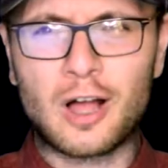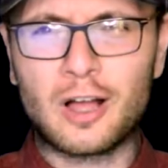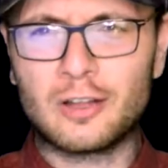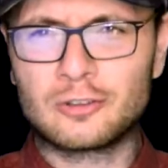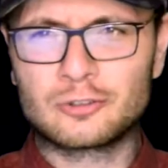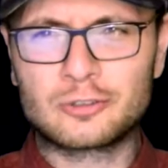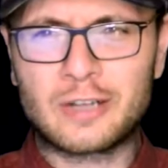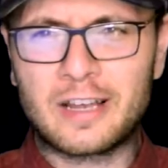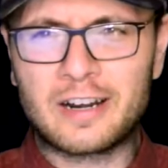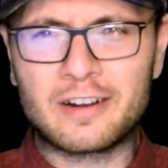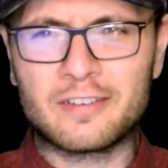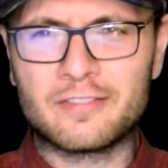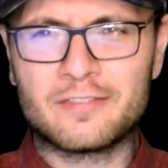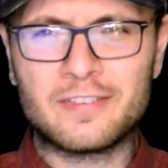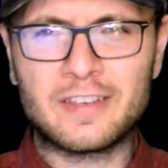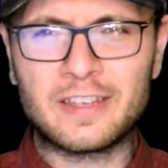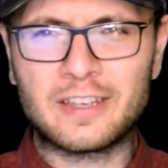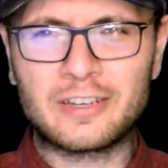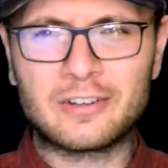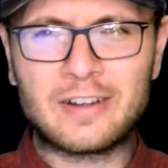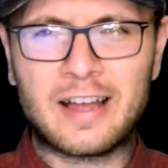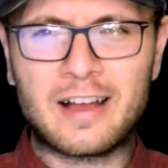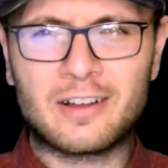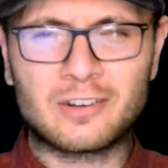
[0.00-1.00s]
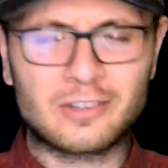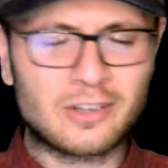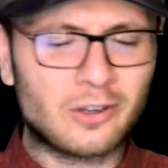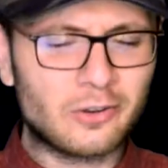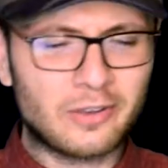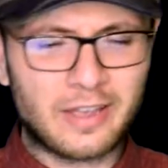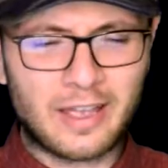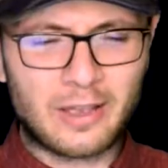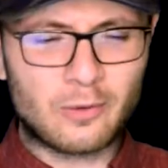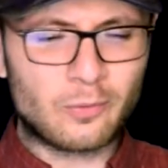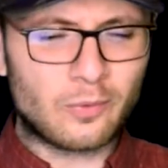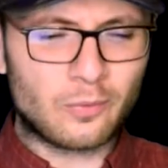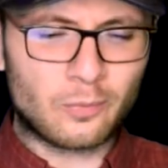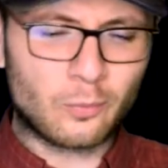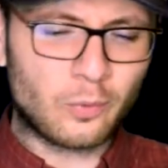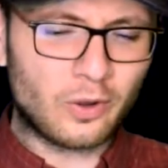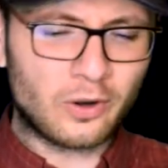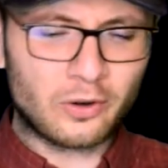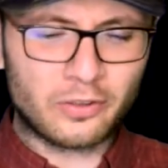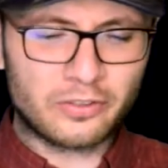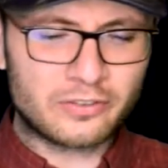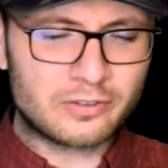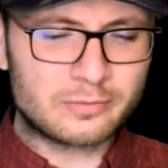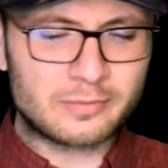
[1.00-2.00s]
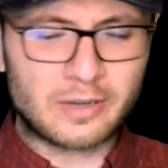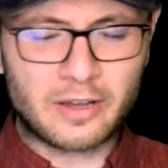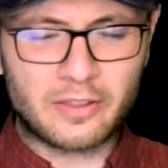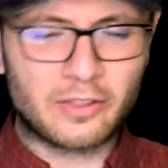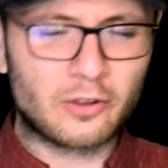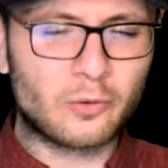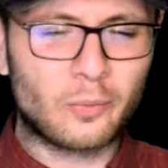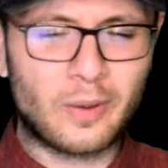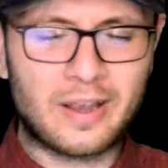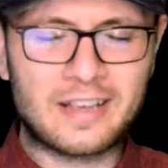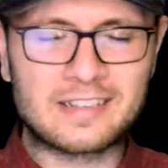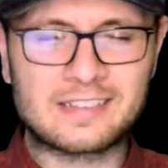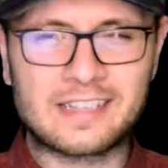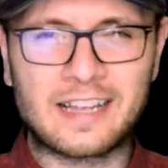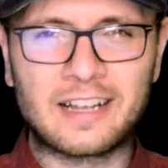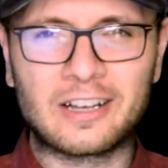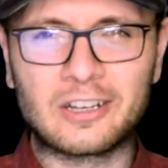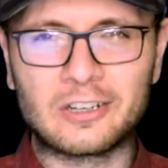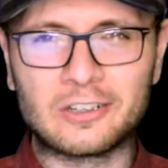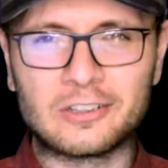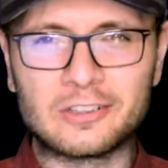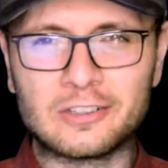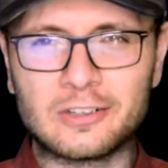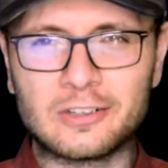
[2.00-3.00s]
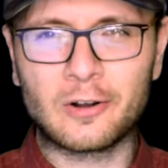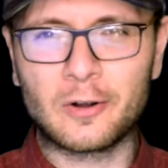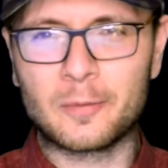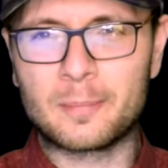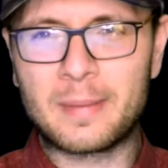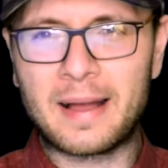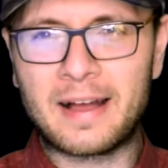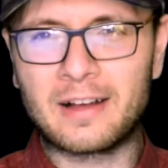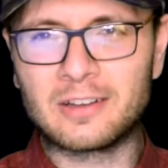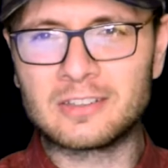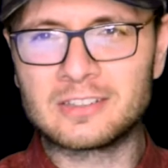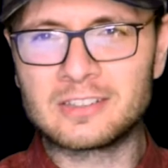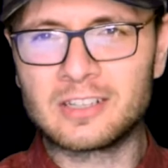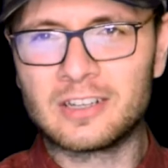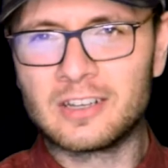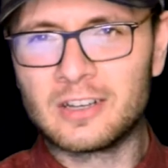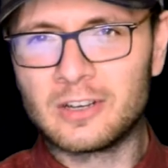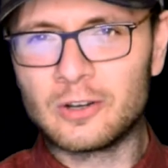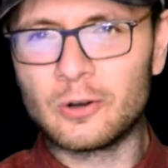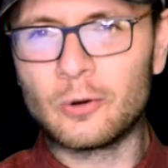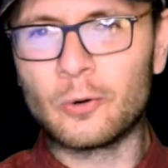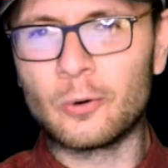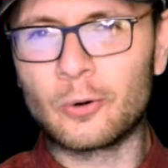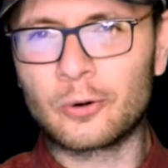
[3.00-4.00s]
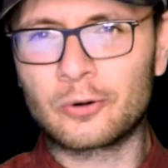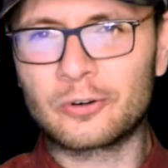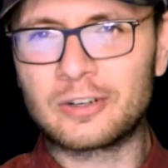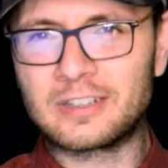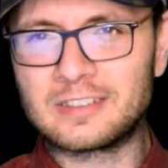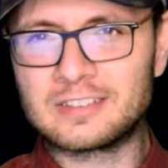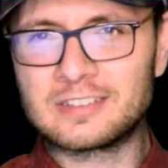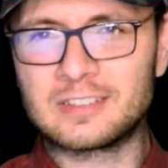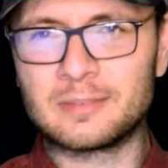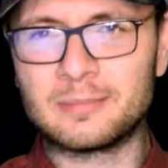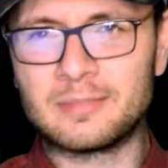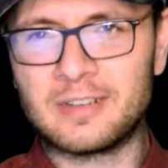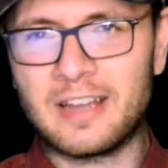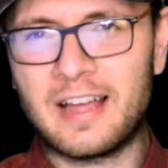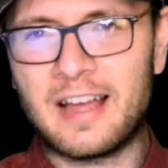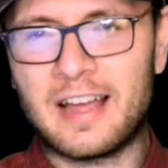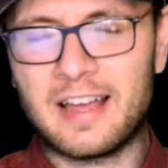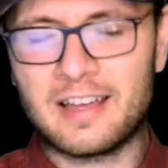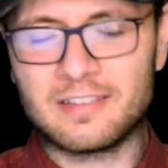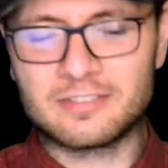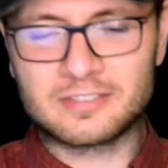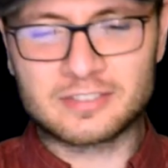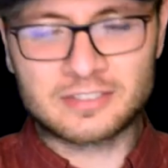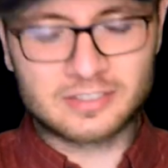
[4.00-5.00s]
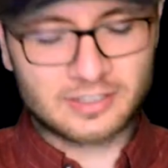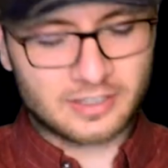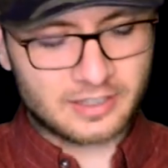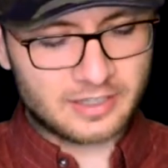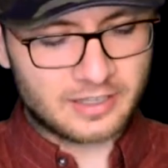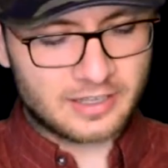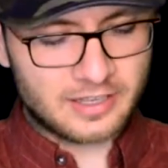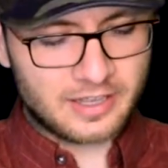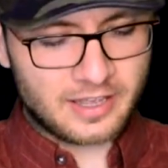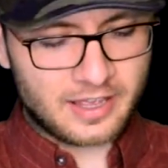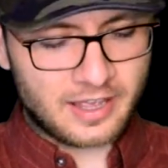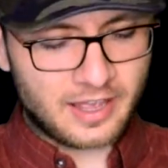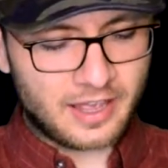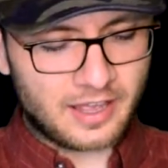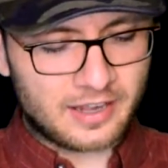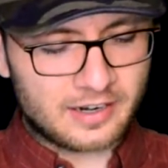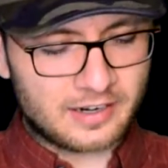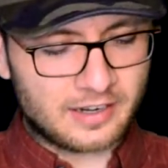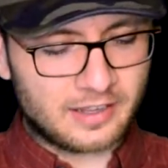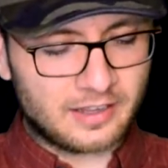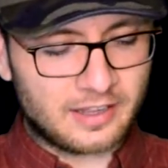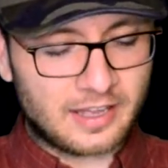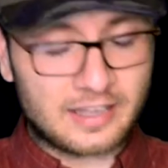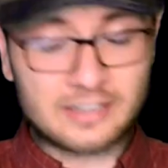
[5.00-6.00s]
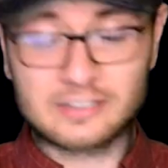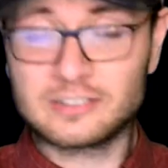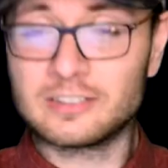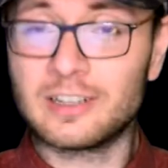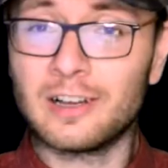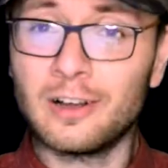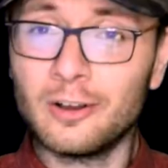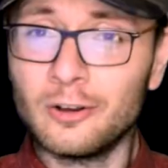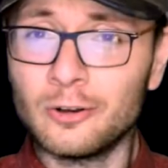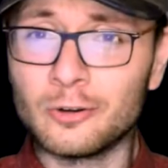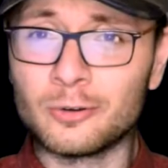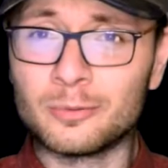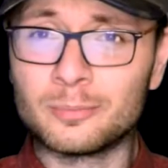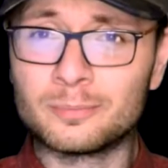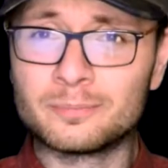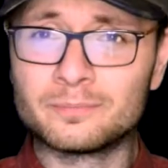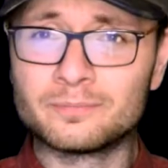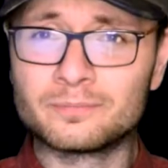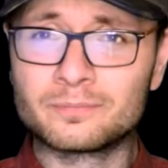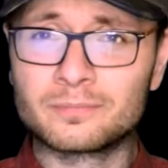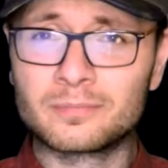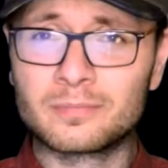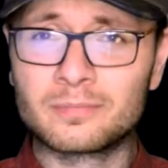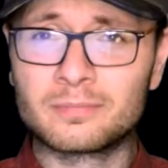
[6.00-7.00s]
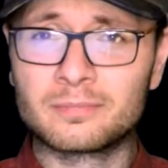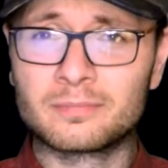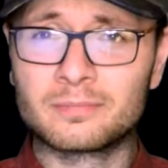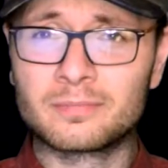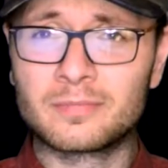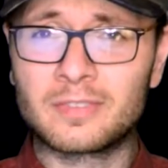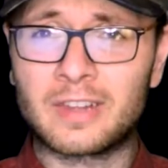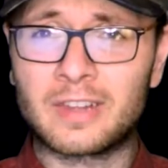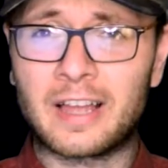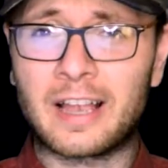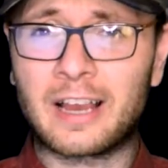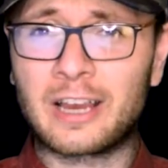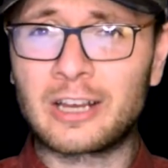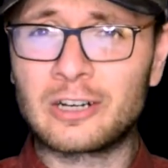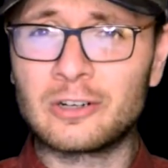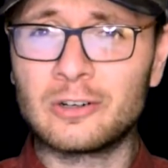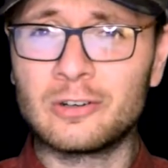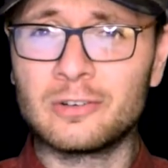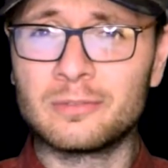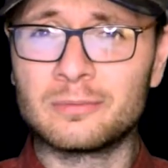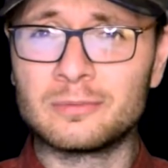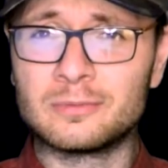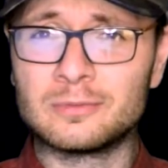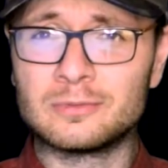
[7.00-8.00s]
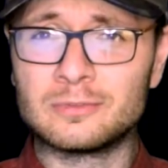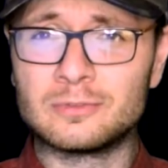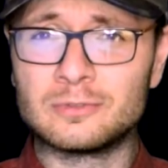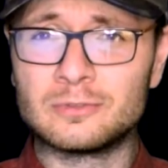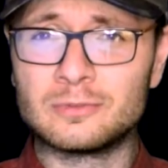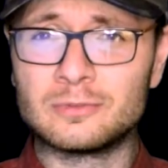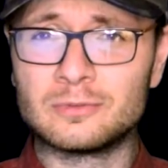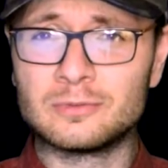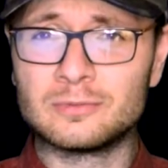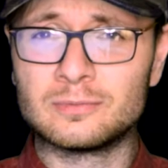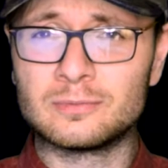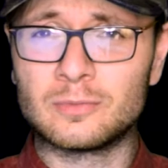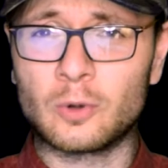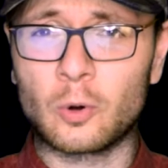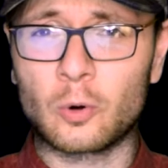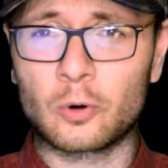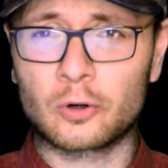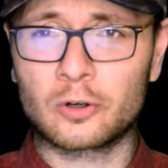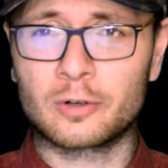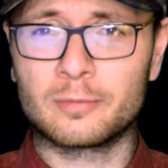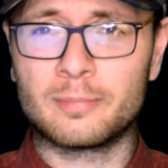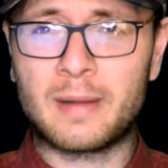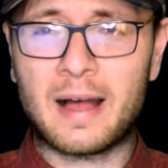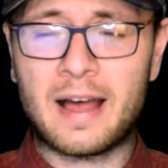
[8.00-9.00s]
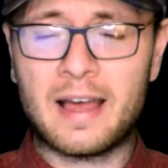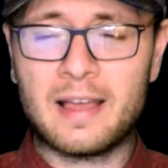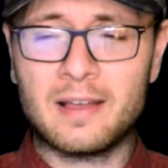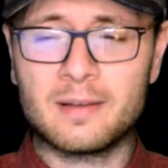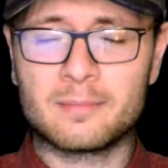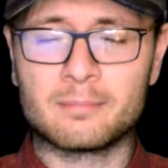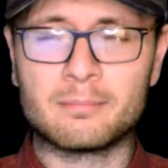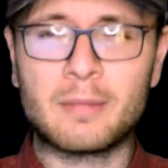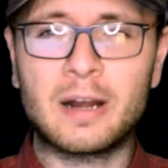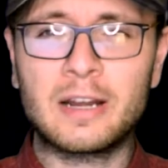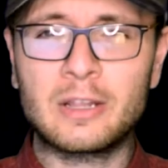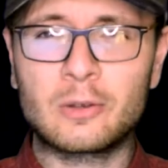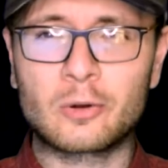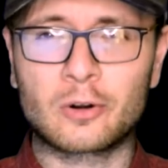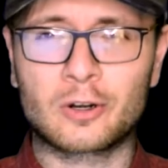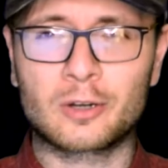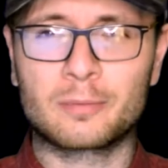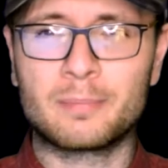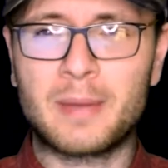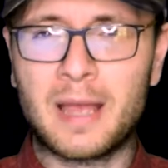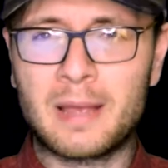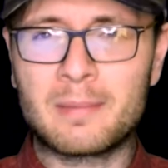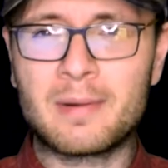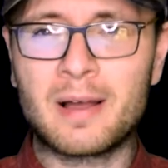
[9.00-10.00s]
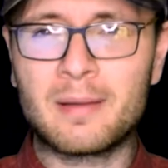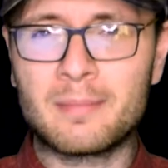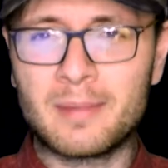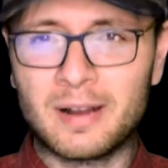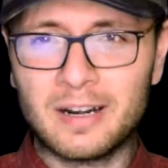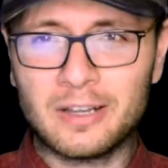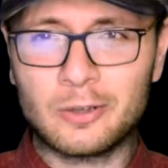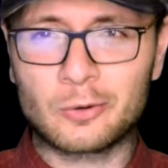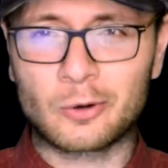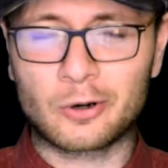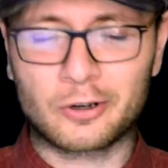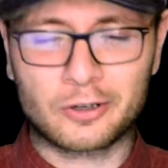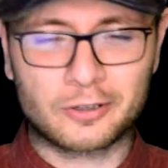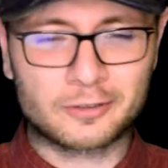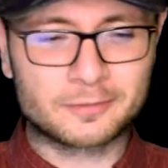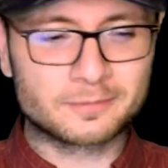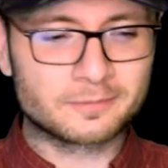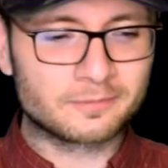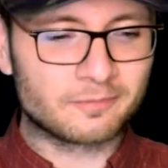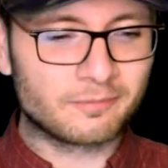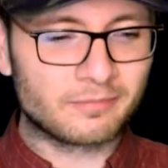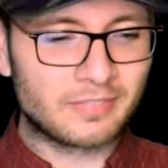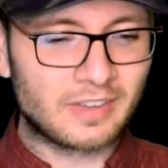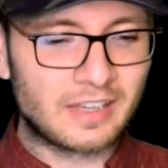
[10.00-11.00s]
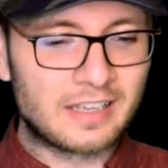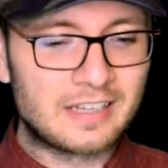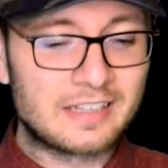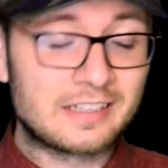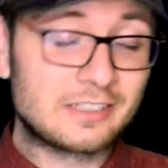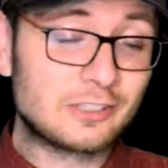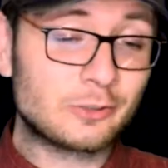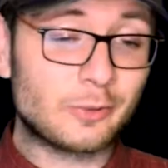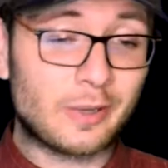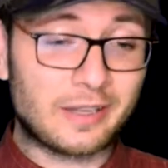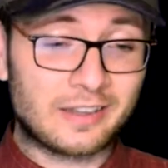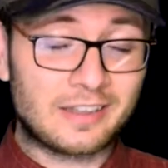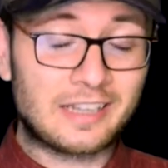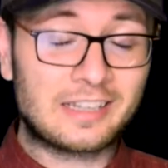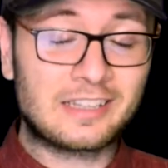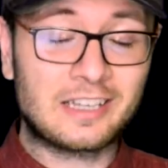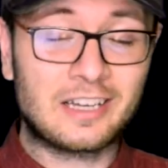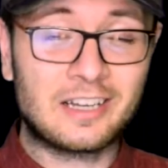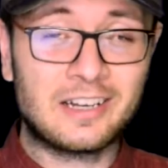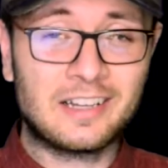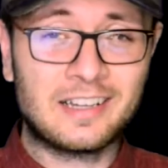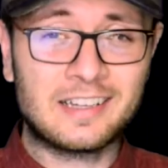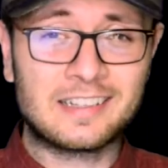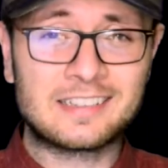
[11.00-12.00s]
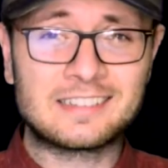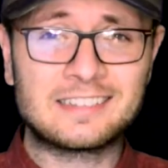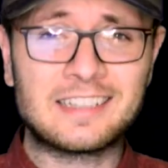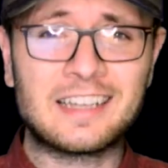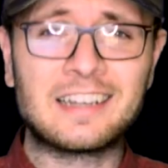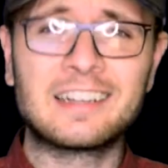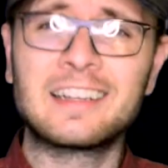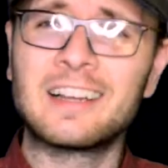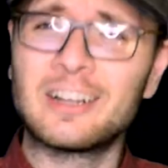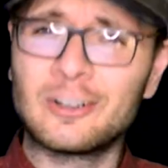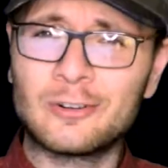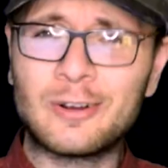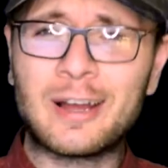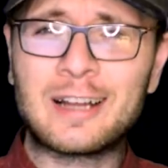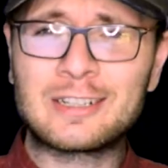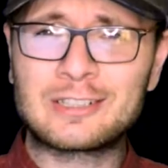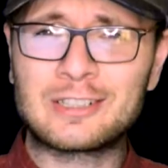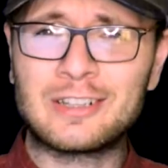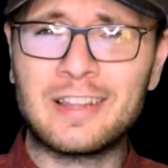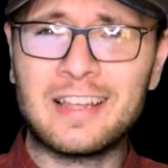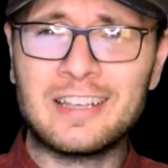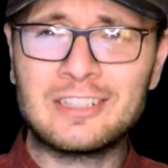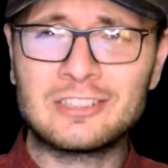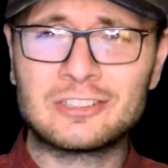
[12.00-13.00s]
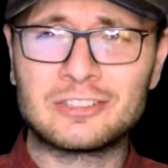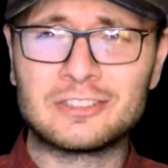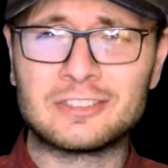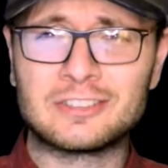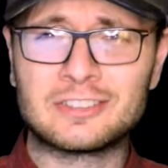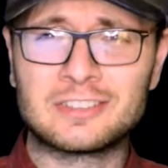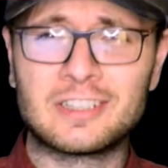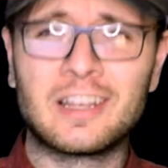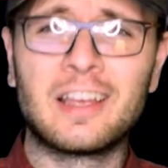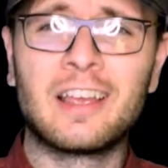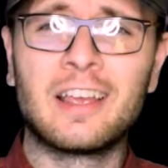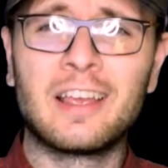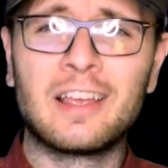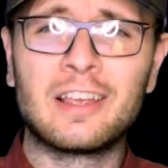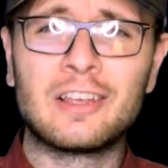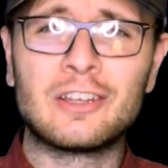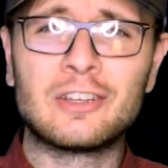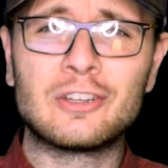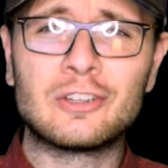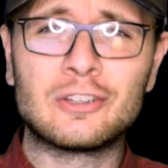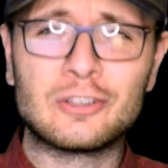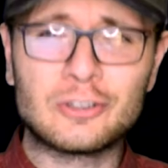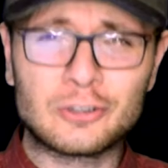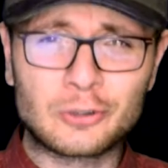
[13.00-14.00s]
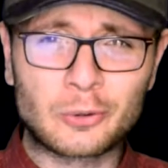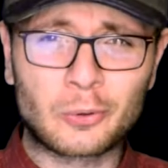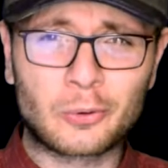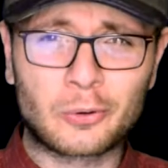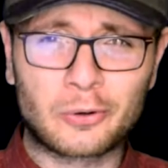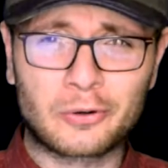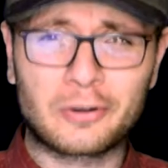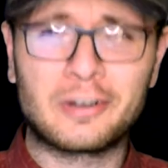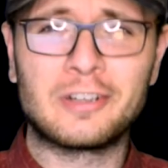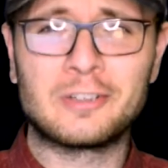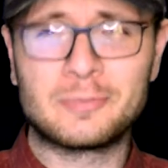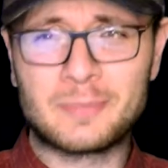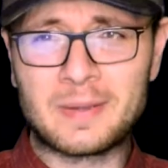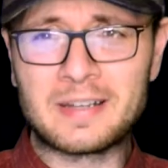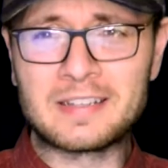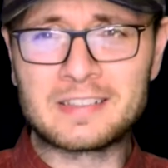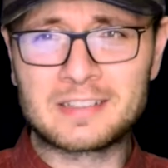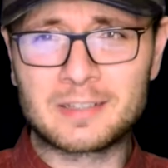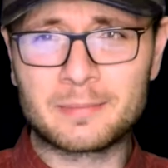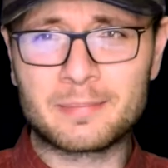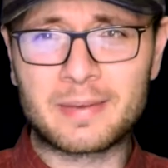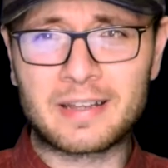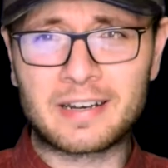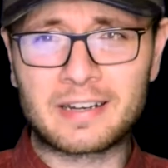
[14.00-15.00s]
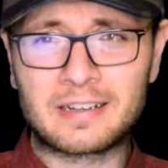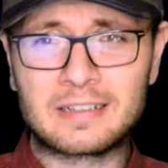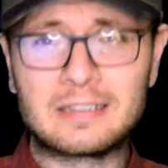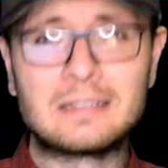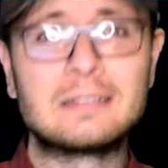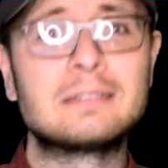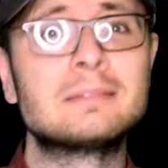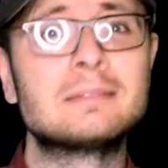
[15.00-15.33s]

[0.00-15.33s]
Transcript: trying to figure out, okay, what are some other ways I could about ordering some knives? And I saw, oh, I can order by money order, pay by money order. So I clicked on it and said, congratulations, your order has been submitted.